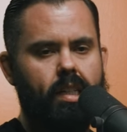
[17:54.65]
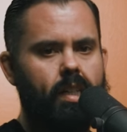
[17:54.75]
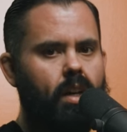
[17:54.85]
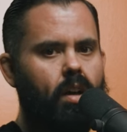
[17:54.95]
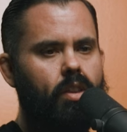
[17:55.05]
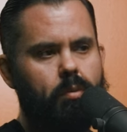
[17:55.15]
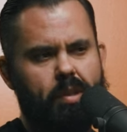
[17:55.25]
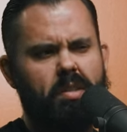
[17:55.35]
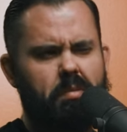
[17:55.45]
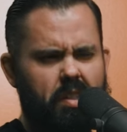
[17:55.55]
Yeah. There'd be
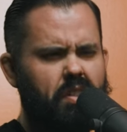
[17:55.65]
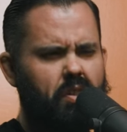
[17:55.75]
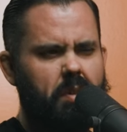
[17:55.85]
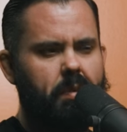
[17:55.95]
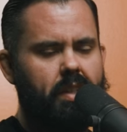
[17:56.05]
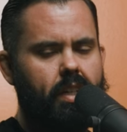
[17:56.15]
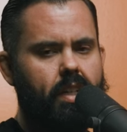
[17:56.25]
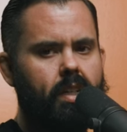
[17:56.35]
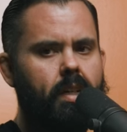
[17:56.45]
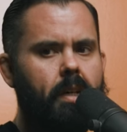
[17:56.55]
some disagreement
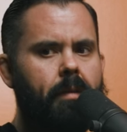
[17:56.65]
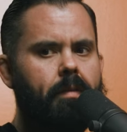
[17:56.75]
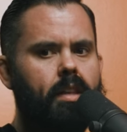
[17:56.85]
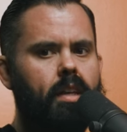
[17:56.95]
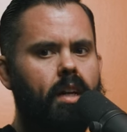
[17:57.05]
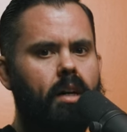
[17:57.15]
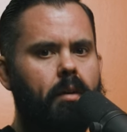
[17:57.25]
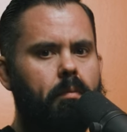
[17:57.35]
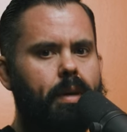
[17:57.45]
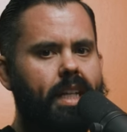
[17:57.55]
there. Probably.
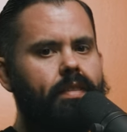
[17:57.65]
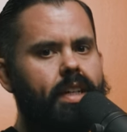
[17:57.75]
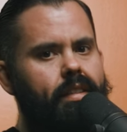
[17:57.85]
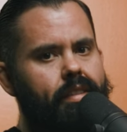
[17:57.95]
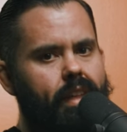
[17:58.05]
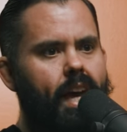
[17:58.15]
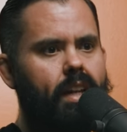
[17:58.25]
Um, but even in that